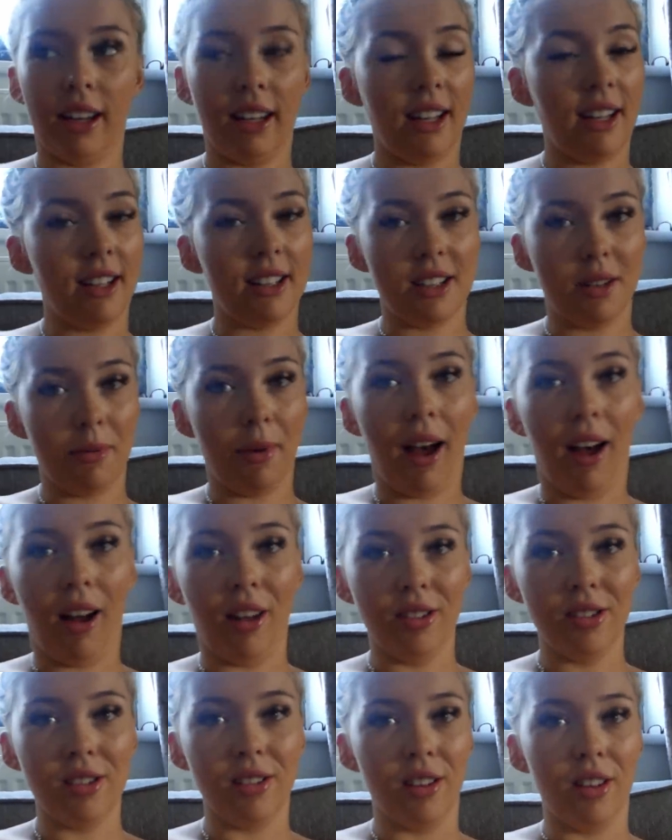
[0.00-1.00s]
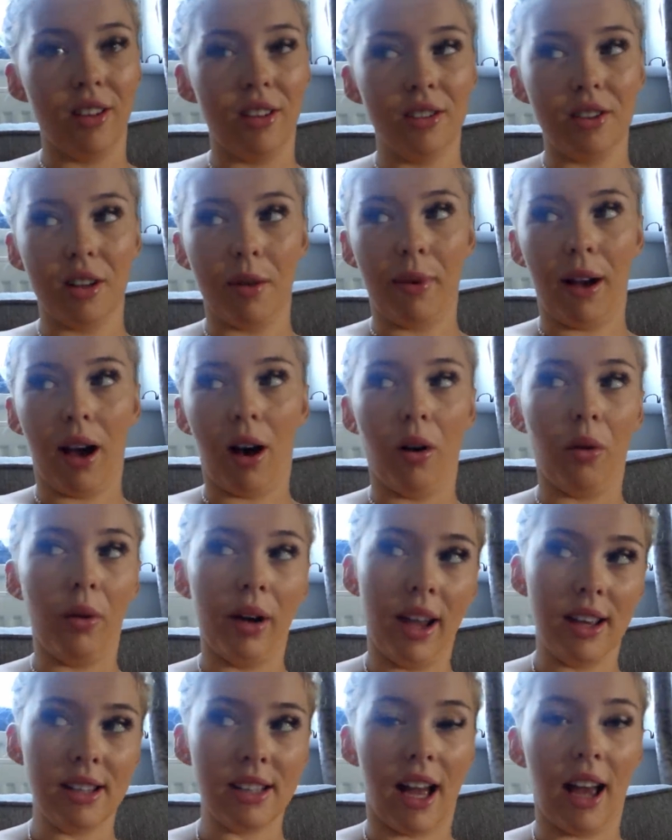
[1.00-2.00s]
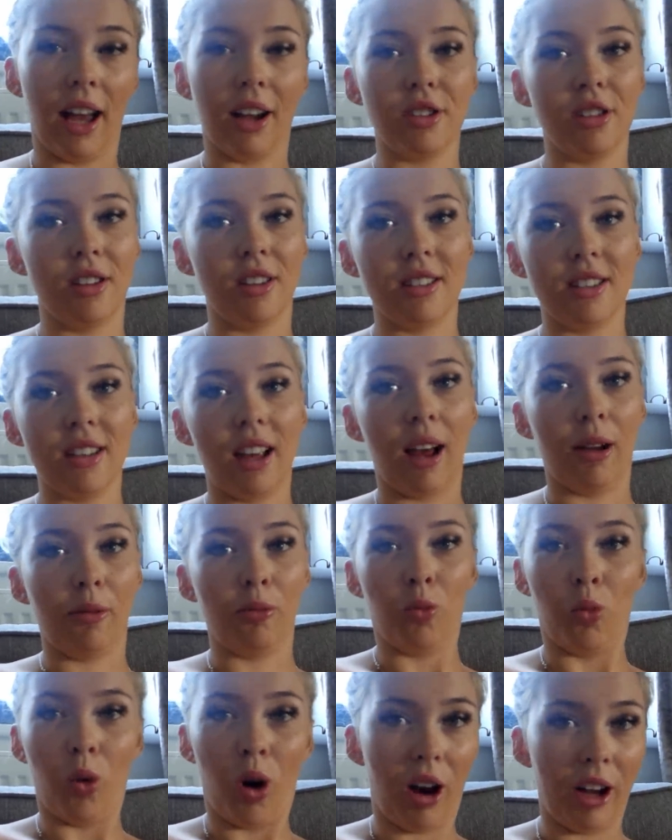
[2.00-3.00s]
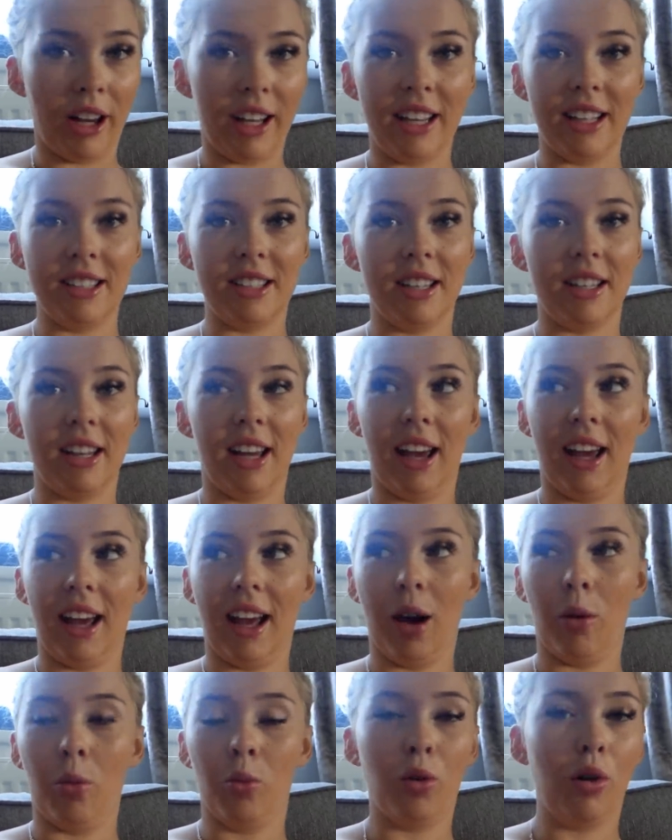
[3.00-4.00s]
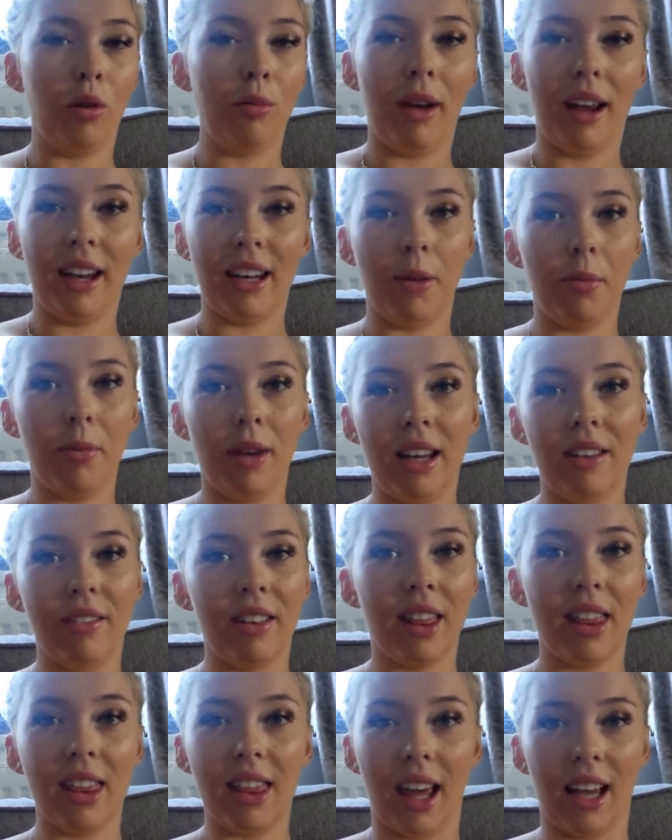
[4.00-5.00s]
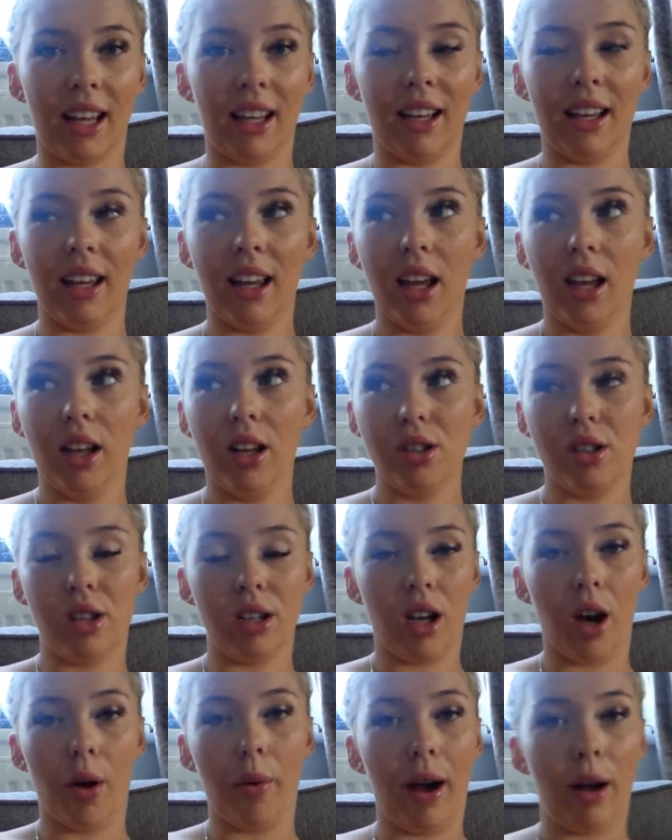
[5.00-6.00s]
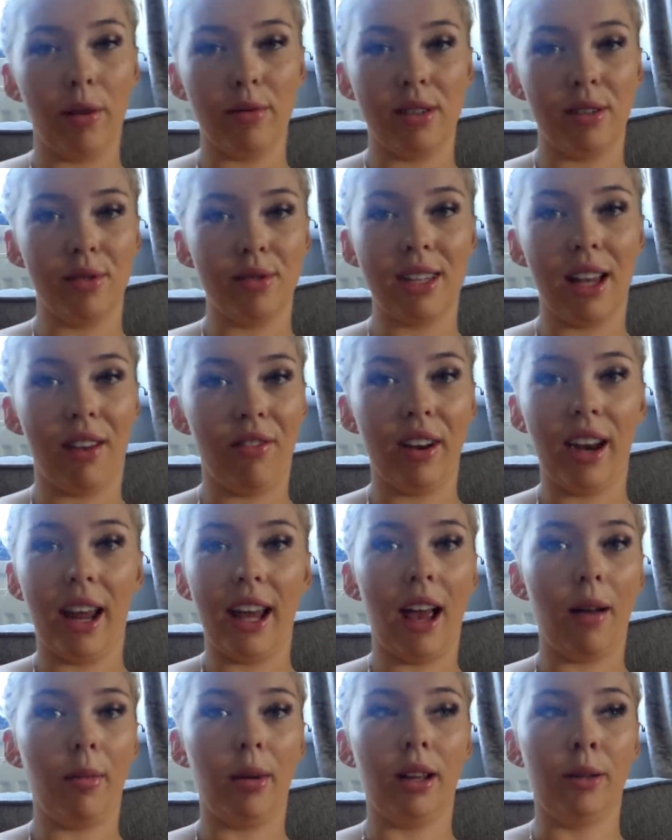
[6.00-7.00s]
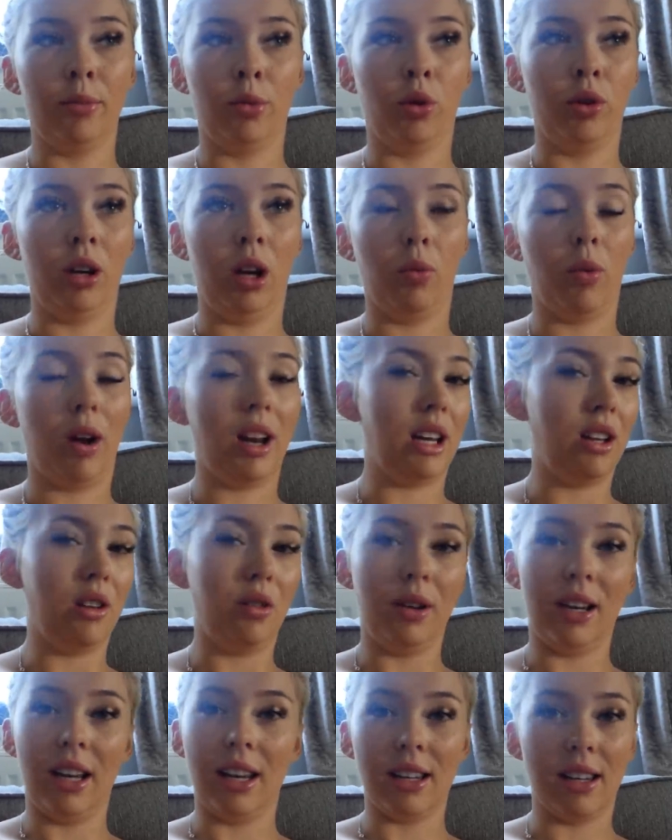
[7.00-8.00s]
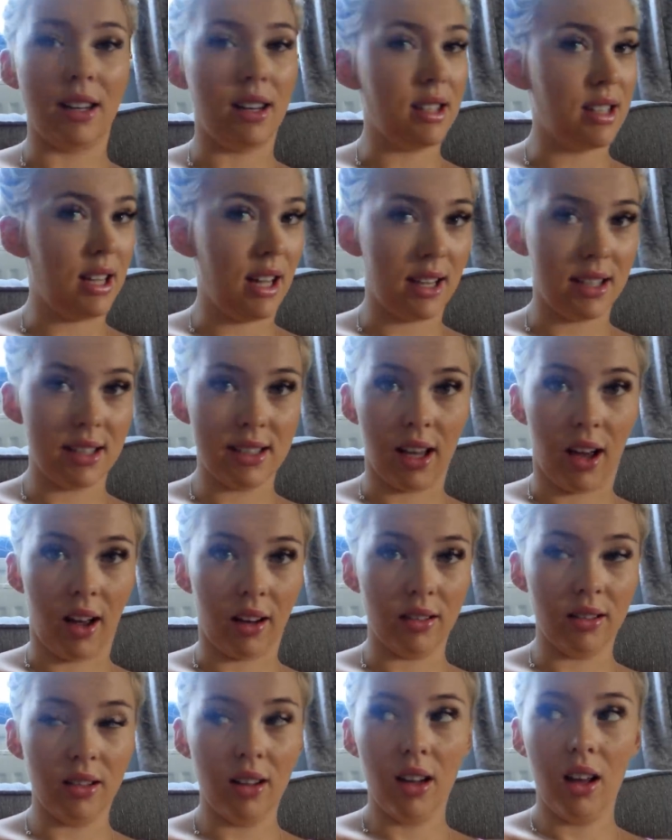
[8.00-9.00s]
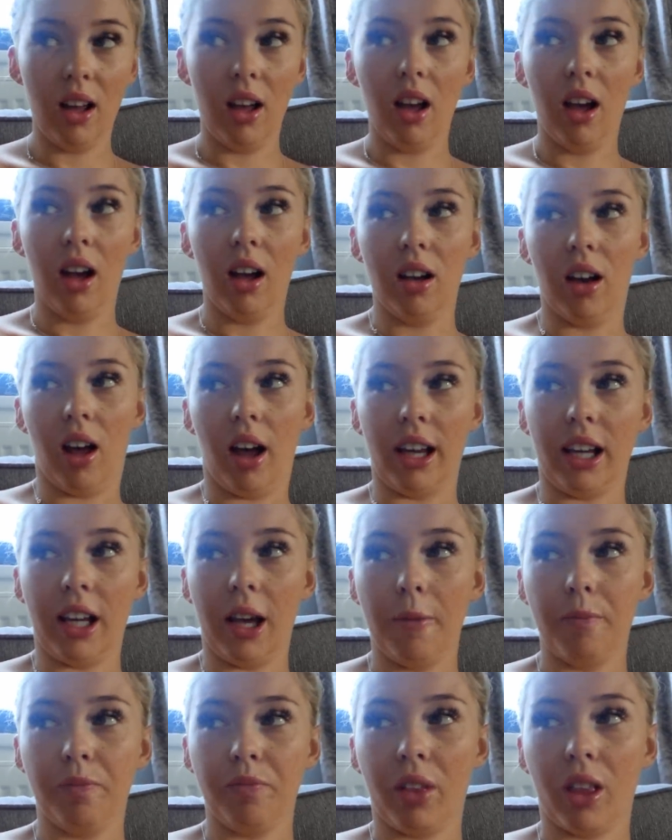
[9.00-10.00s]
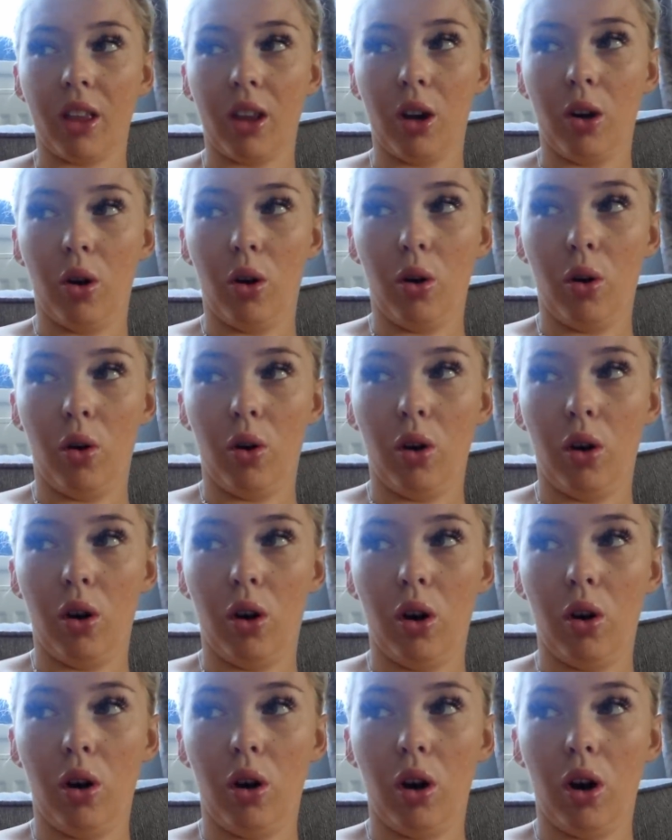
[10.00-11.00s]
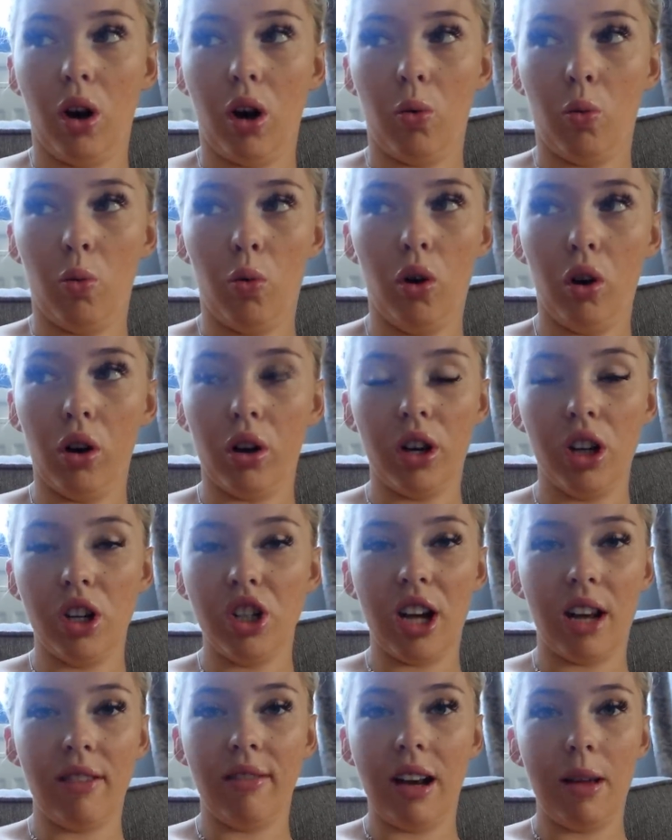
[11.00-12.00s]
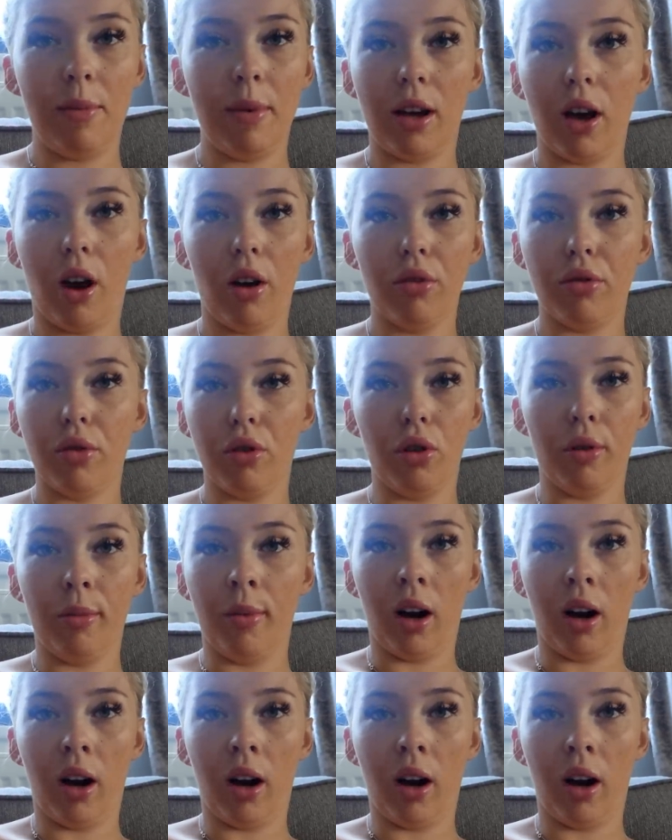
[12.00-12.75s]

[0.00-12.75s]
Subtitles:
need some answers about his actions and why he did it and what made him even think to go out till 7 a.m. in the morning when he knew he needed to see his son. Like, what could generally be going through your